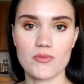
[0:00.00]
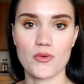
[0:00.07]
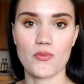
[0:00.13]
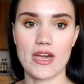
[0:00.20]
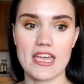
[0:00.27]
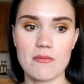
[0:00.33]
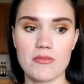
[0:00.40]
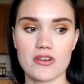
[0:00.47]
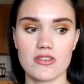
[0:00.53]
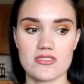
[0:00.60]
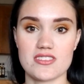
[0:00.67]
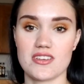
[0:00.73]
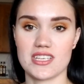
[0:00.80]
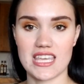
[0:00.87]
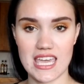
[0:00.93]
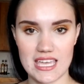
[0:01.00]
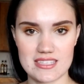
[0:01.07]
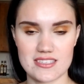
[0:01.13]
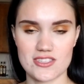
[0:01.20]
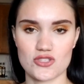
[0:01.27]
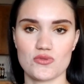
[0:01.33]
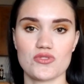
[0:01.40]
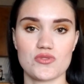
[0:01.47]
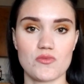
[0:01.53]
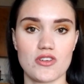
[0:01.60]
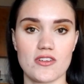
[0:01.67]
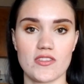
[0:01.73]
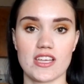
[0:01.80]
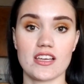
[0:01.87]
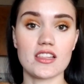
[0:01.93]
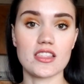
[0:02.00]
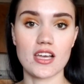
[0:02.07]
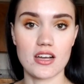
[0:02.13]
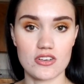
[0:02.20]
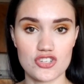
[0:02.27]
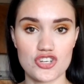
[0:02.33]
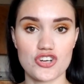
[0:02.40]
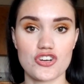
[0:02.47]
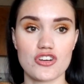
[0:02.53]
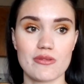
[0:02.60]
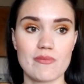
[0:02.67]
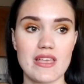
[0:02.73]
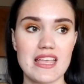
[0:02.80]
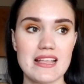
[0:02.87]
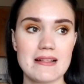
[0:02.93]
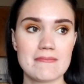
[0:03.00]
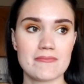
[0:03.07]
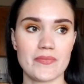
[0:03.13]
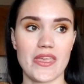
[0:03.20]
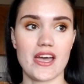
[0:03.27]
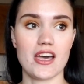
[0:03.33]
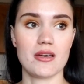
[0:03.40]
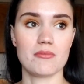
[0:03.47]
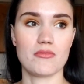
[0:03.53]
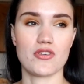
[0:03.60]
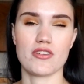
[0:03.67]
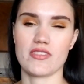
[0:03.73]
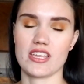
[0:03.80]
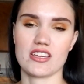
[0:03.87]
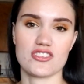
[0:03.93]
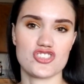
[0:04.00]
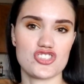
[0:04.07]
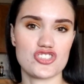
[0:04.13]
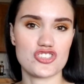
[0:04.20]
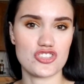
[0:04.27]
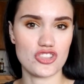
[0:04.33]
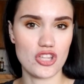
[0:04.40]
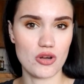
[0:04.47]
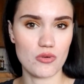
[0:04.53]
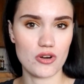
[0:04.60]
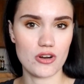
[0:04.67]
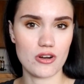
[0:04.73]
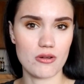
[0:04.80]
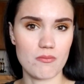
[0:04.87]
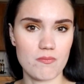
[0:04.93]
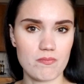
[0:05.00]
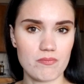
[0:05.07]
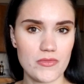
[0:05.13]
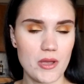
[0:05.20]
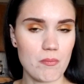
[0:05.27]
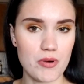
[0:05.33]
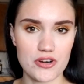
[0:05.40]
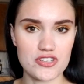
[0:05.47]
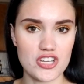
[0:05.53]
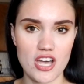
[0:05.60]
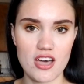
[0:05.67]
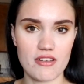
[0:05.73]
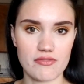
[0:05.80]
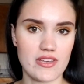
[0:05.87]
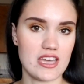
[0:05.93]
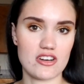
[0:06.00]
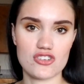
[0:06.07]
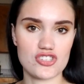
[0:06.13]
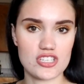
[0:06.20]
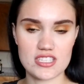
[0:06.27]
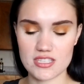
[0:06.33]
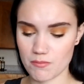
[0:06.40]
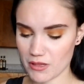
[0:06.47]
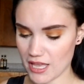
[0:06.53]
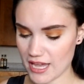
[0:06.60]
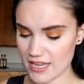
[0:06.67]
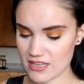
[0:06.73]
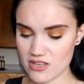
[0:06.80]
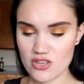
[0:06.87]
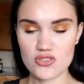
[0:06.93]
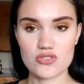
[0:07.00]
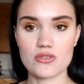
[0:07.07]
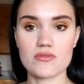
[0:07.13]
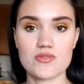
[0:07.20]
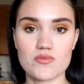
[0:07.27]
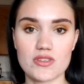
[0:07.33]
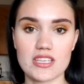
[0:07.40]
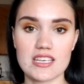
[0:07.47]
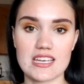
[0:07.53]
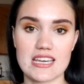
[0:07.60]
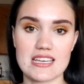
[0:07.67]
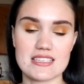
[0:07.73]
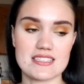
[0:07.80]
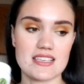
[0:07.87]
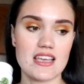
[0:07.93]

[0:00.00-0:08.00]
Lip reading: whey, but it also had casein. So it was more of like a long-term, more of like a slower burnt off energy supply. So it was really nice.